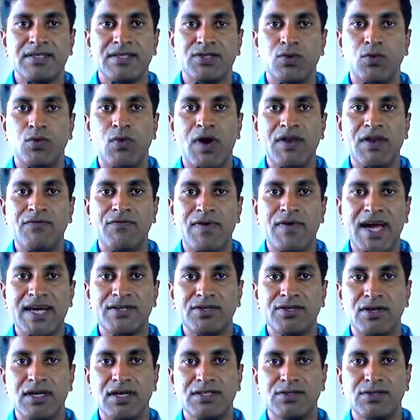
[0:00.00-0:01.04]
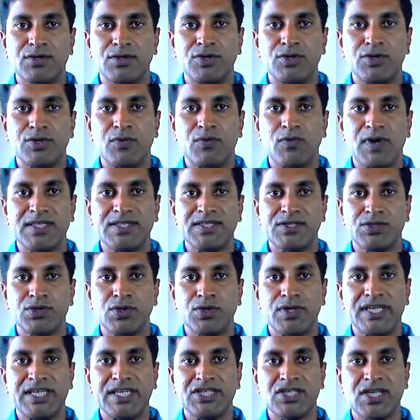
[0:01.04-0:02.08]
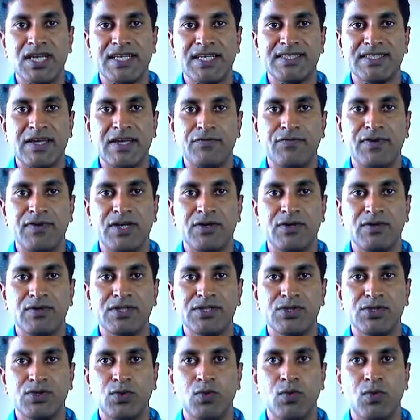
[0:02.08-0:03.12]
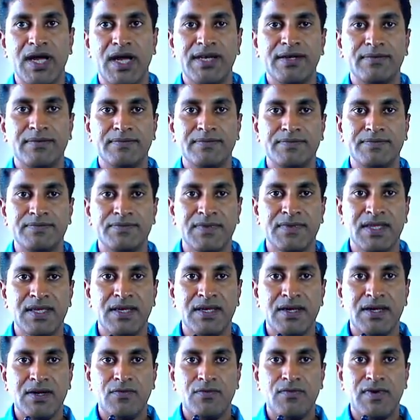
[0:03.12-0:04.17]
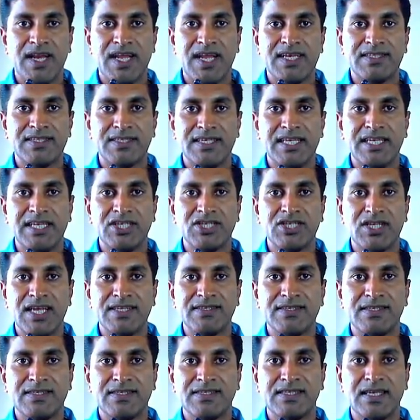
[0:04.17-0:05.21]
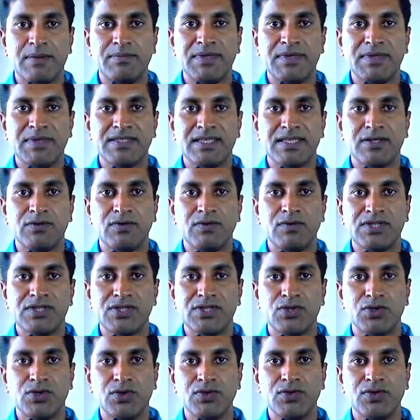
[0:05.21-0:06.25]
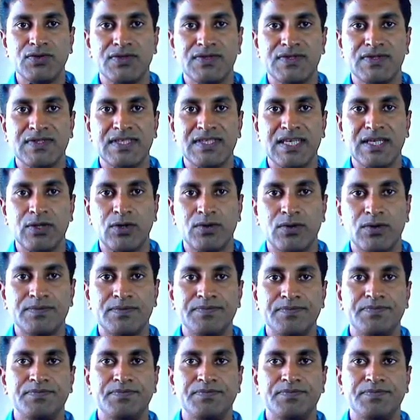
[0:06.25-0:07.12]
So 1 factorial is going to be 1, so initialize f equals to 1. Whereas initialize the sum is equals to 0.